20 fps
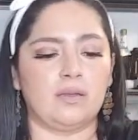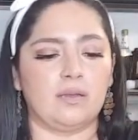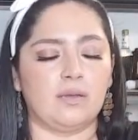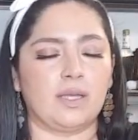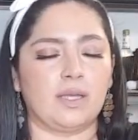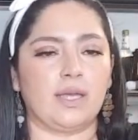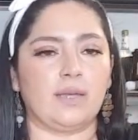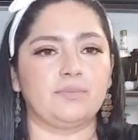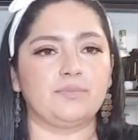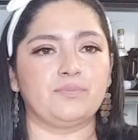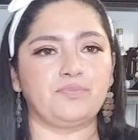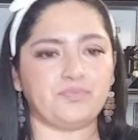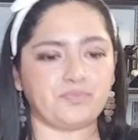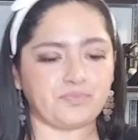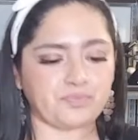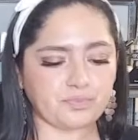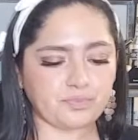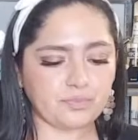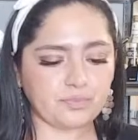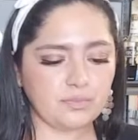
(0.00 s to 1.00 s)
Okay.
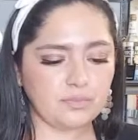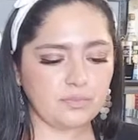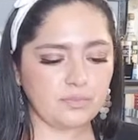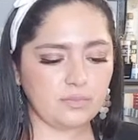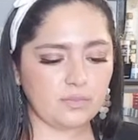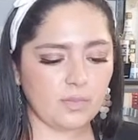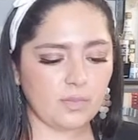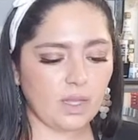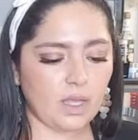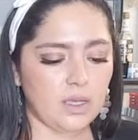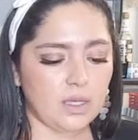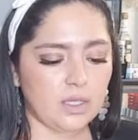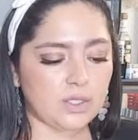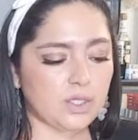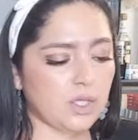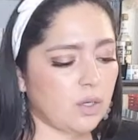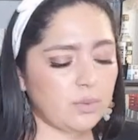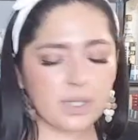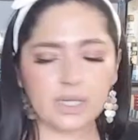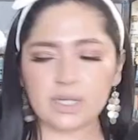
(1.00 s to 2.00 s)

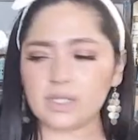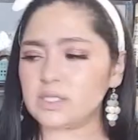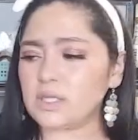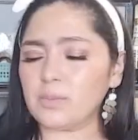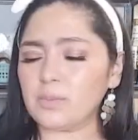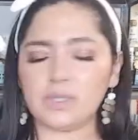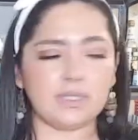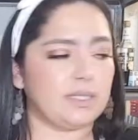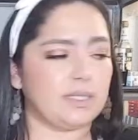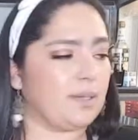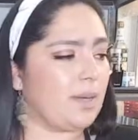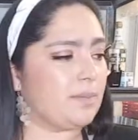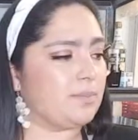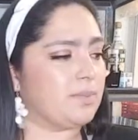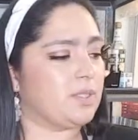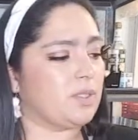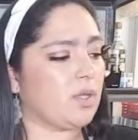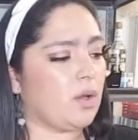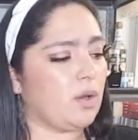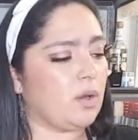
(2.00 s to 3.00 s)
So we're gonna start building up.
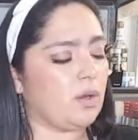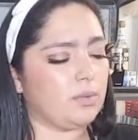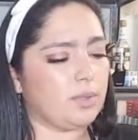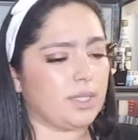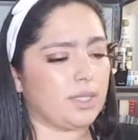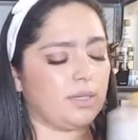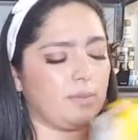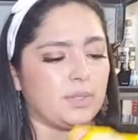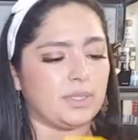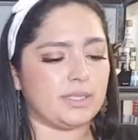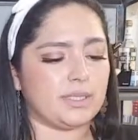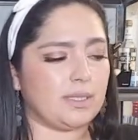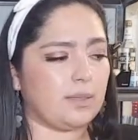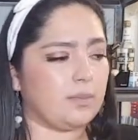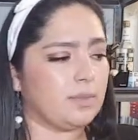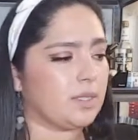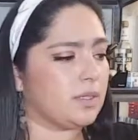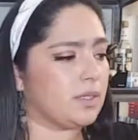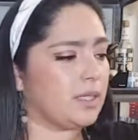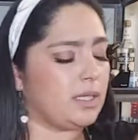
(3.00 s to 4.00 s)
So we're gonna put
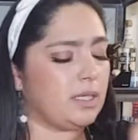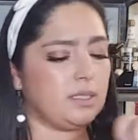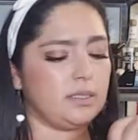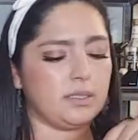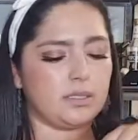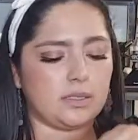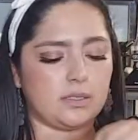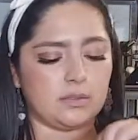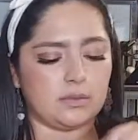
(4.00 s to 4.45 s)
some cookies.